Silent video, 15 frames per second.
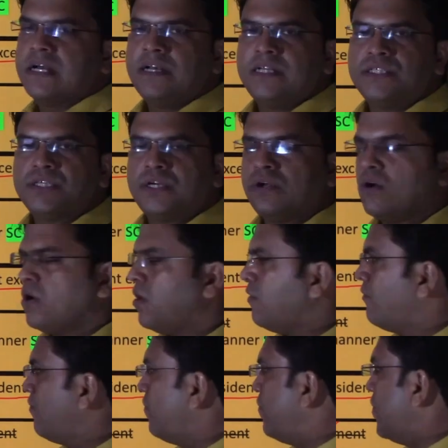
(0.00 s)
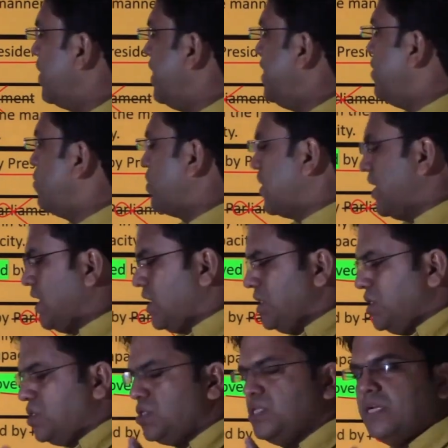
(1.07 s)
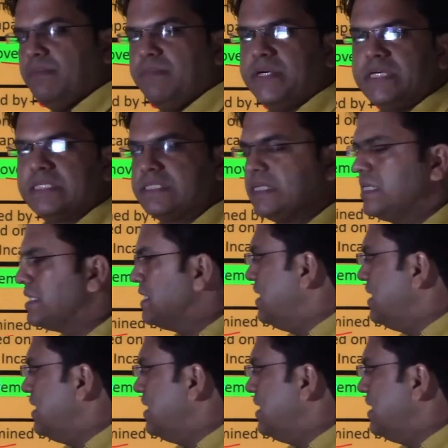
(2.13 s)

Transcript: condition of any organizational personnel